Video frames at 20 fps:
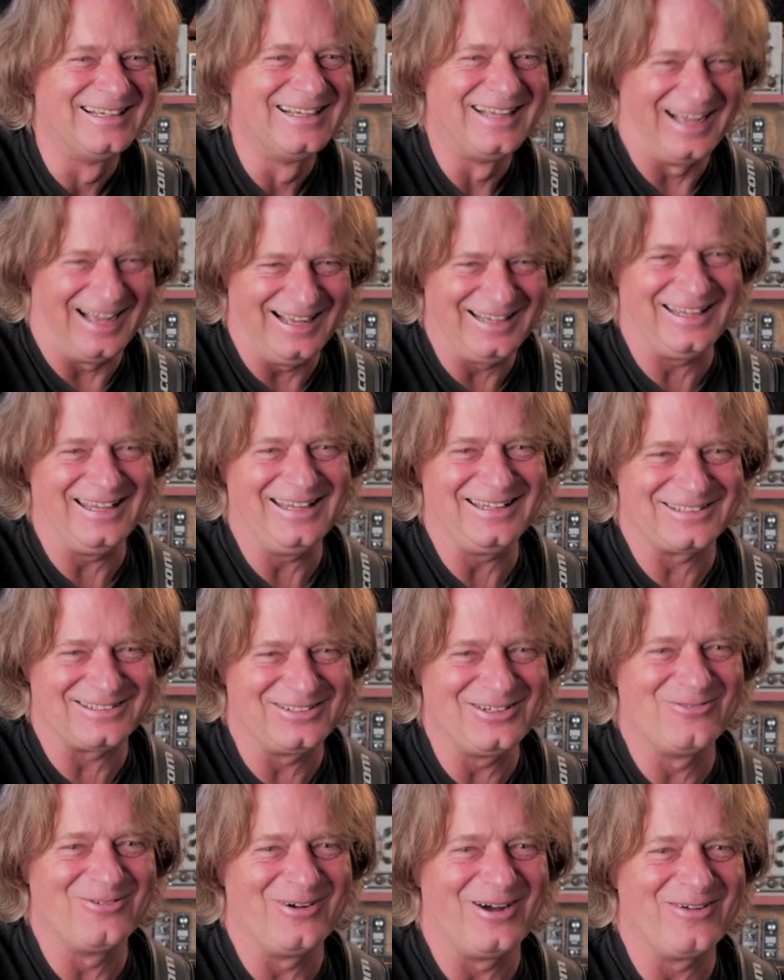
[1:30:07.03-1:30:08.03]
I guess
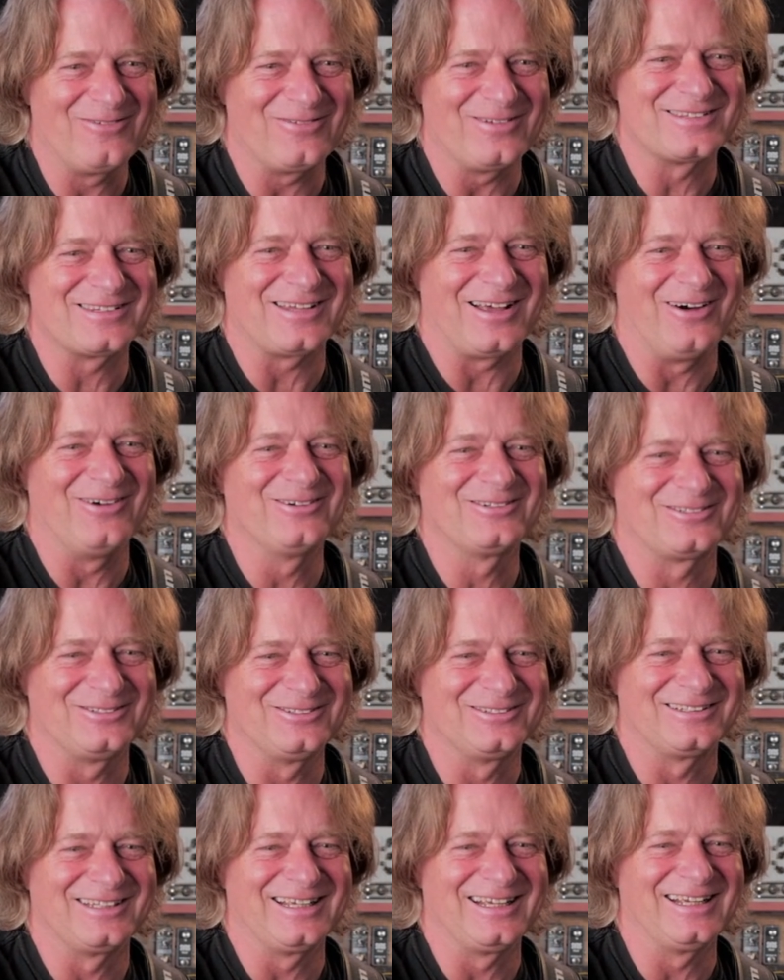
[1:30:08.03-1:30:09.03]
your wife is out
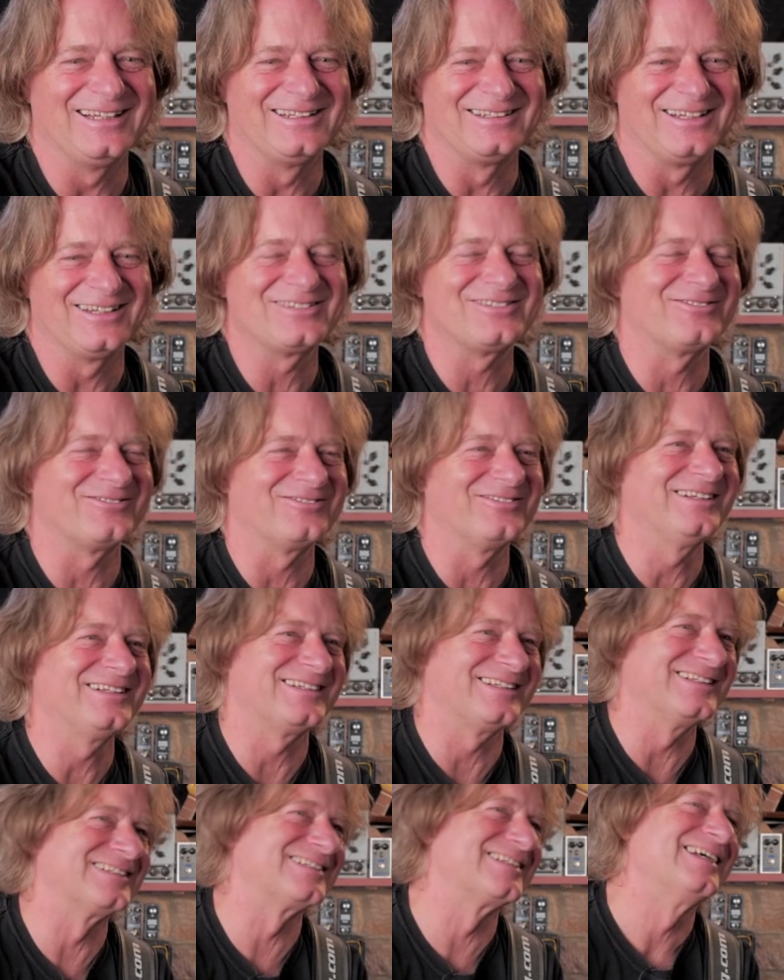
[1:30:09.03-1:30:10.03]
today and doesn't read
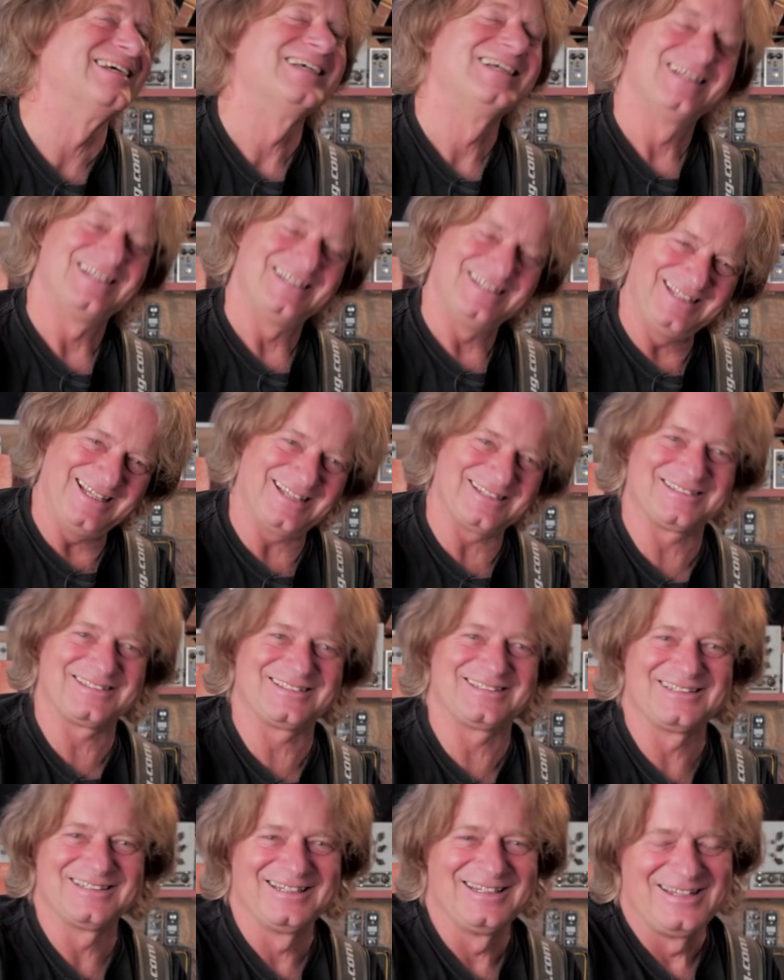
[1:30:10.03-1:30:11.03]
this.
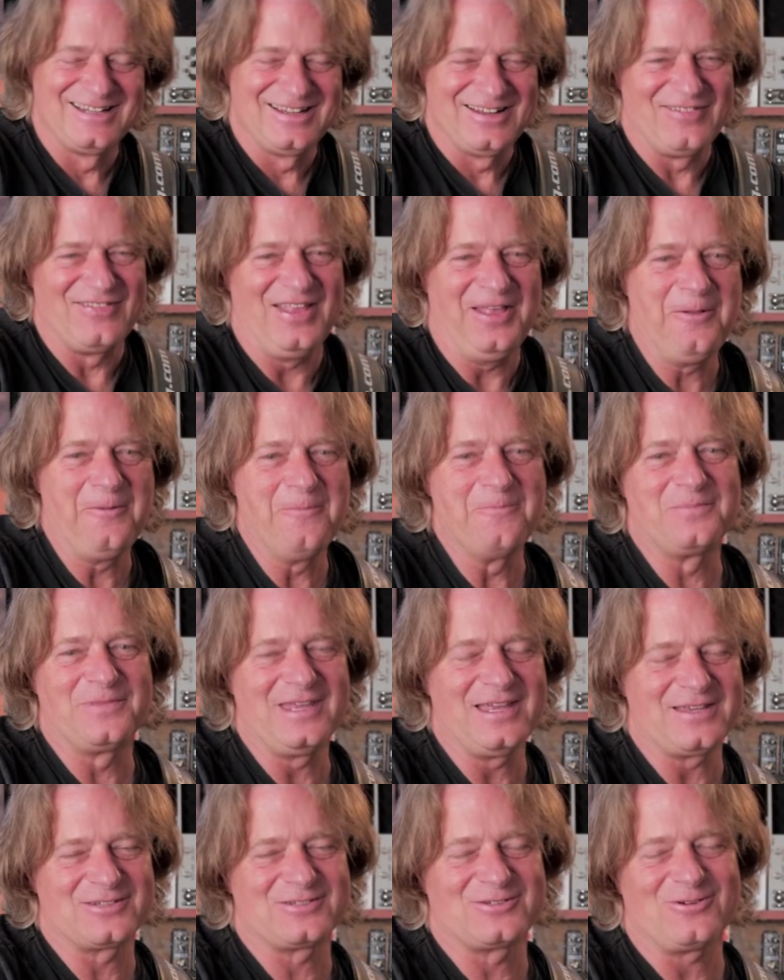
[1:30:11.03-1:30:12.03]
Yes,
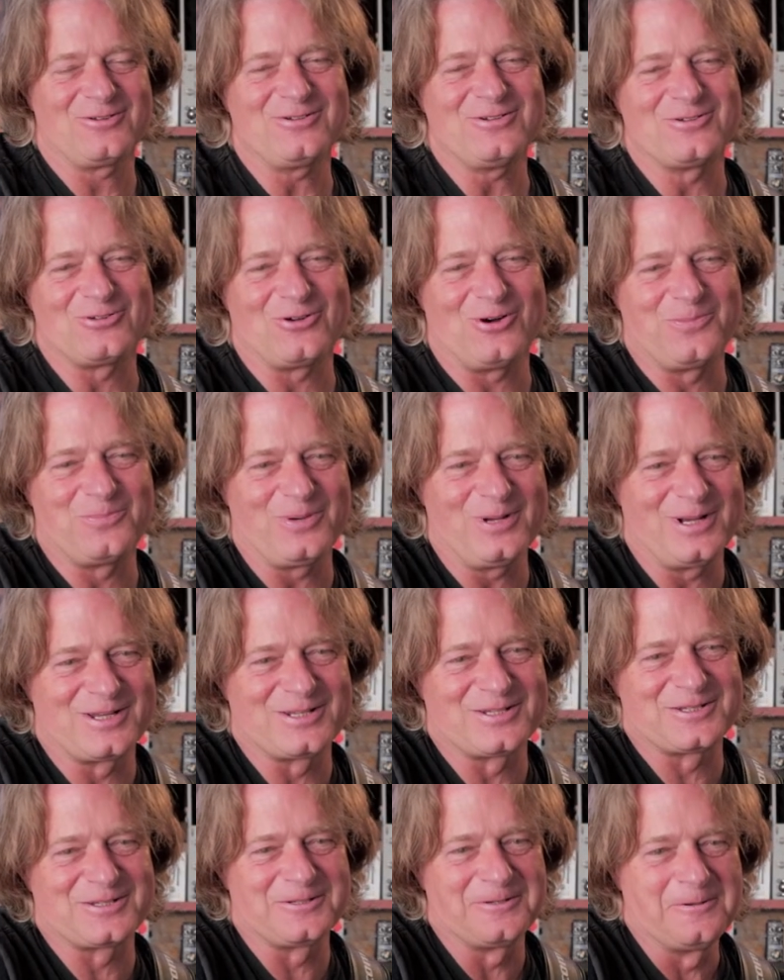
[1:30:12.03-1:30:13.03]
there are certain
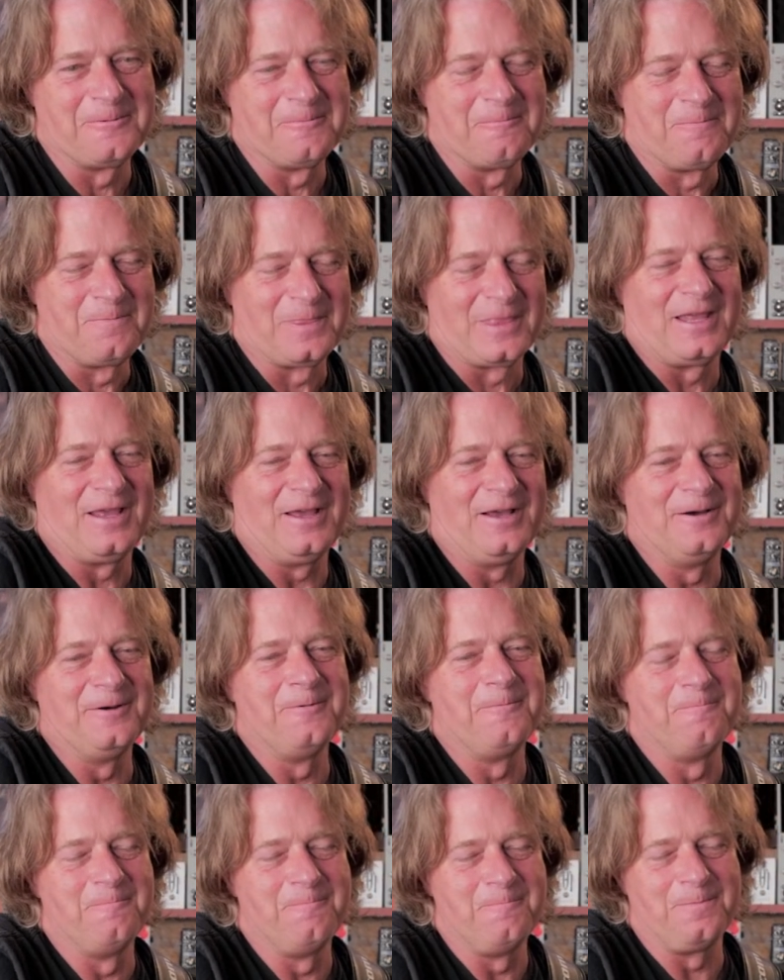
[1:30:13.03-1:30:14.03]
topics
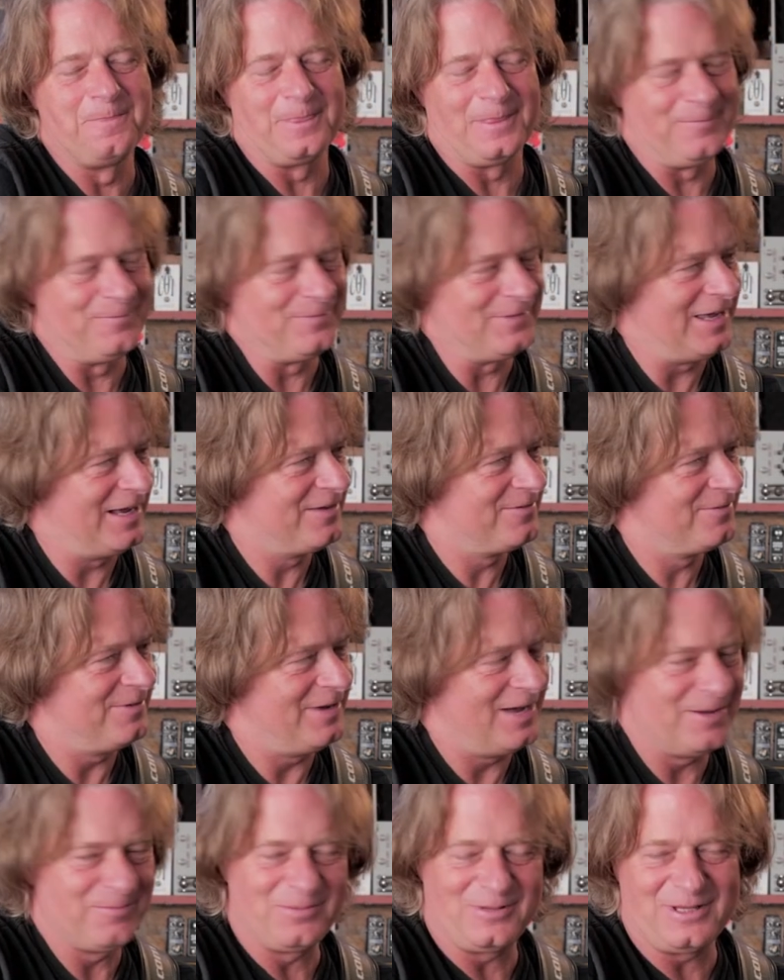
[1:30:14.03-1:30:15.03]

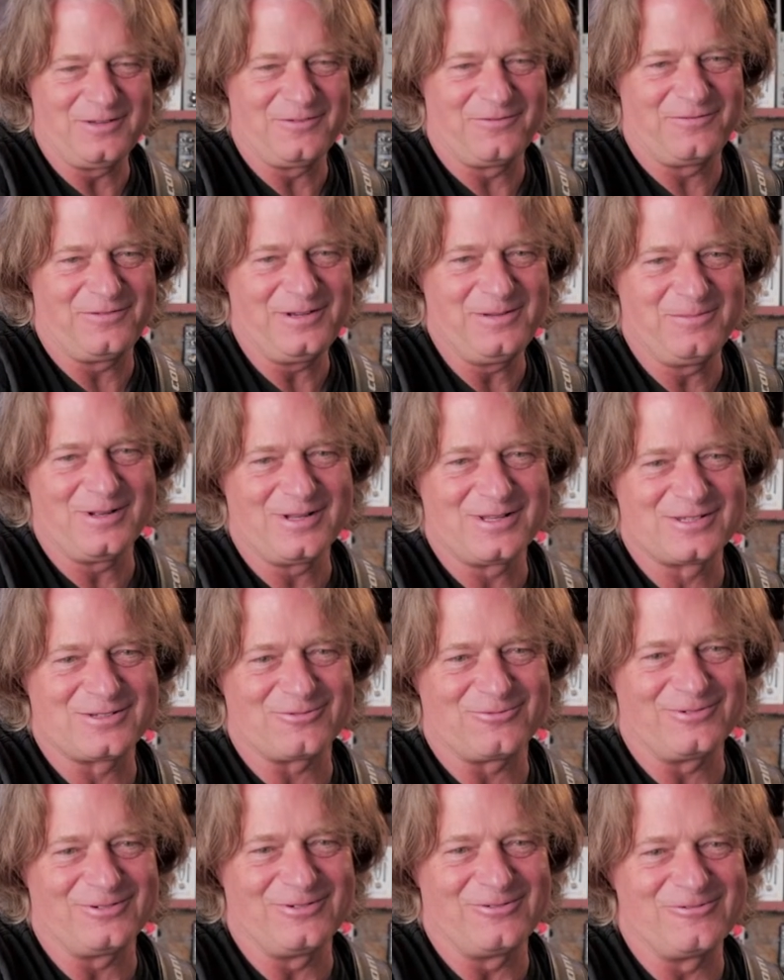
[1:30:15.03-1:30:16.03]
I believe females
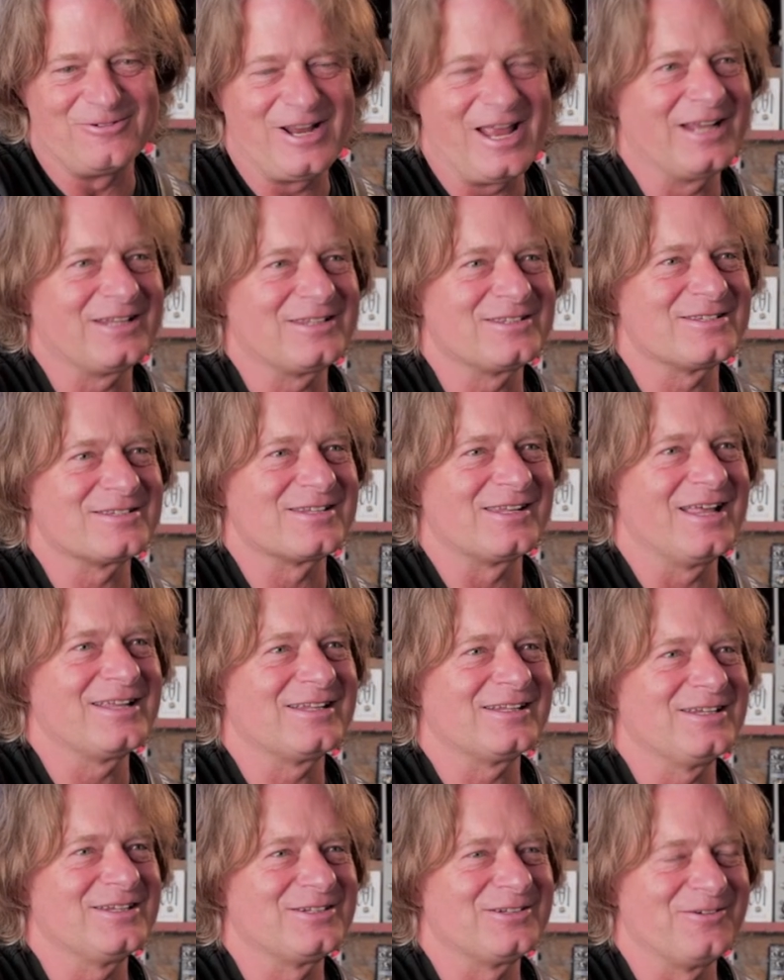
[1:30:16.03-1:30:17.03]
react
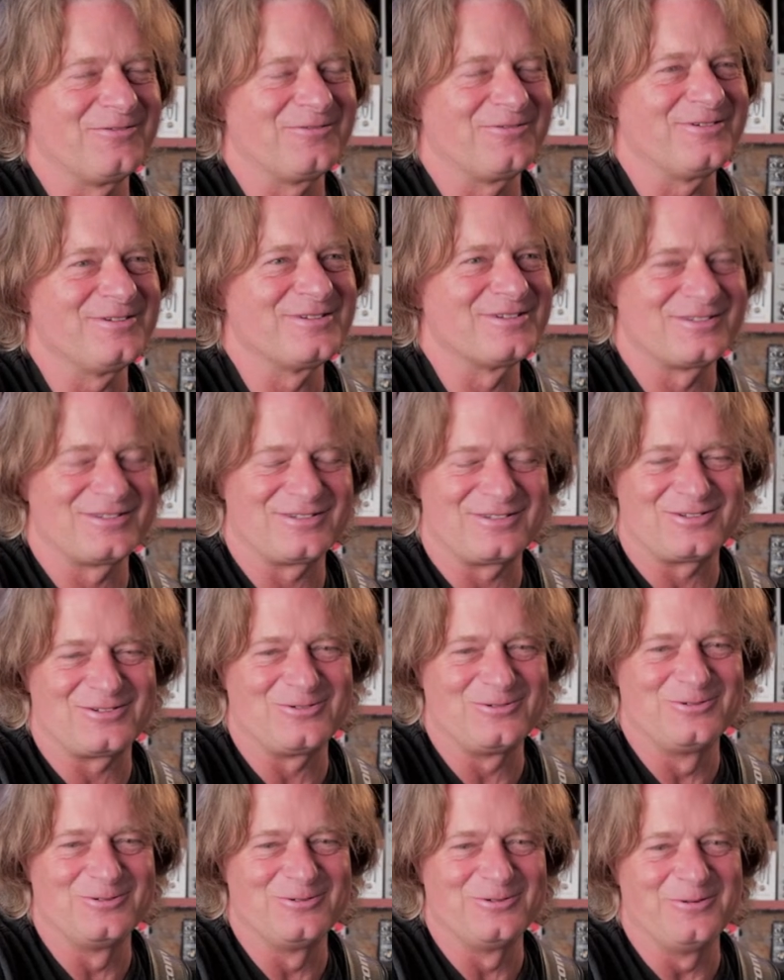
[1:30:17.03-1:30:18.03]
slightly different
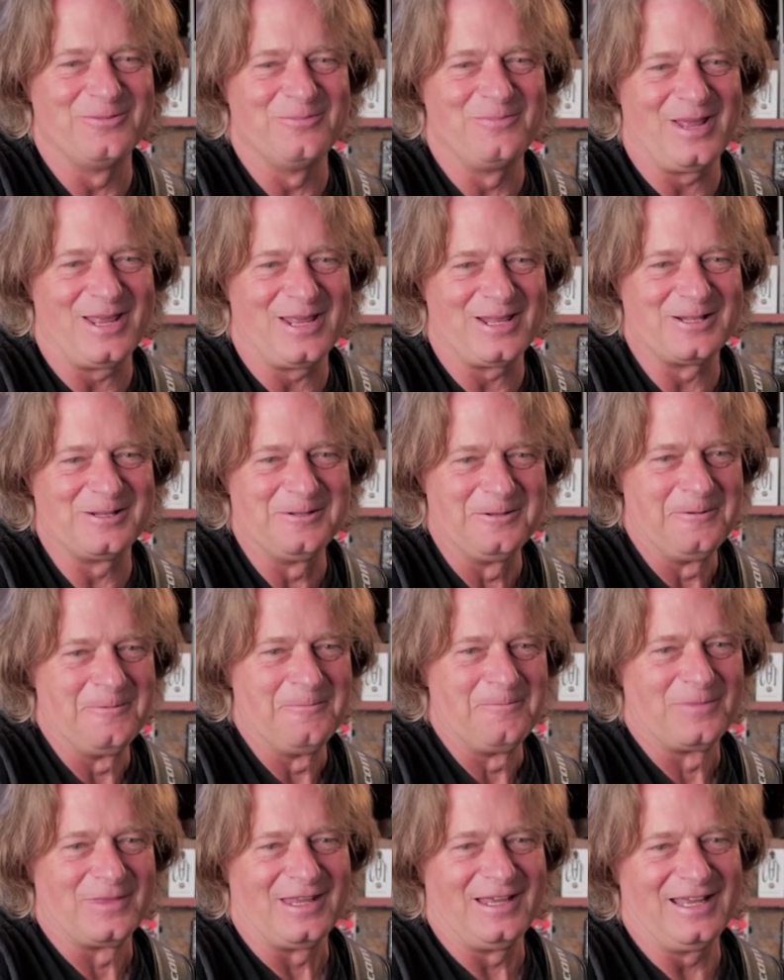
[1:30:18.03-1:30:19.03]
to male,
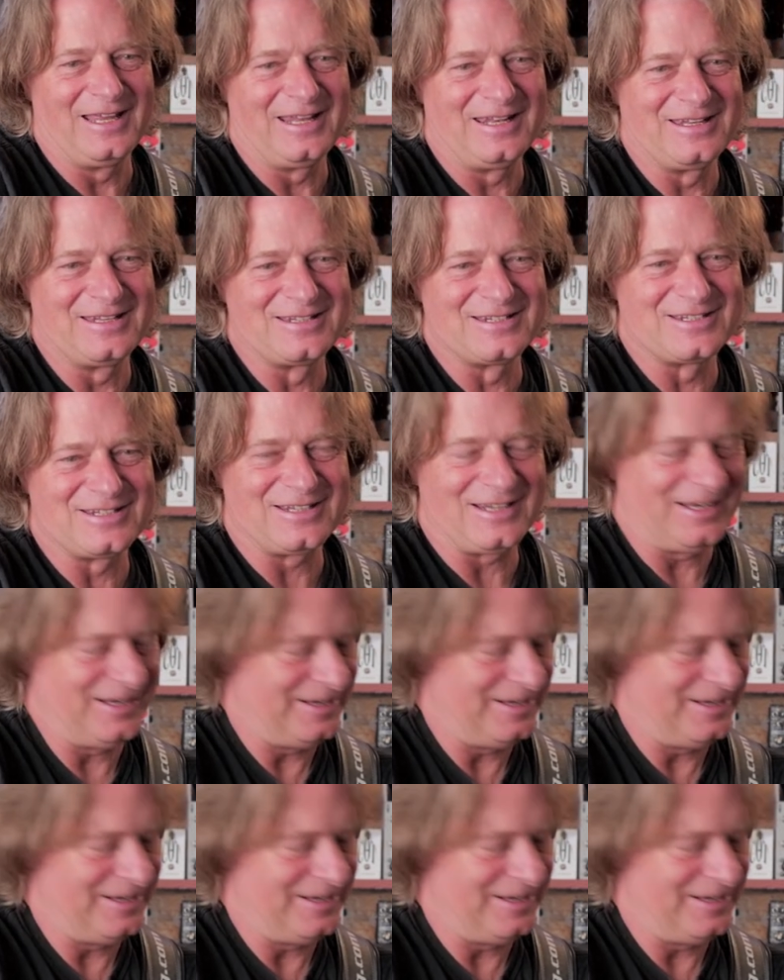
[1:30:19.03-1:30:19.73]
and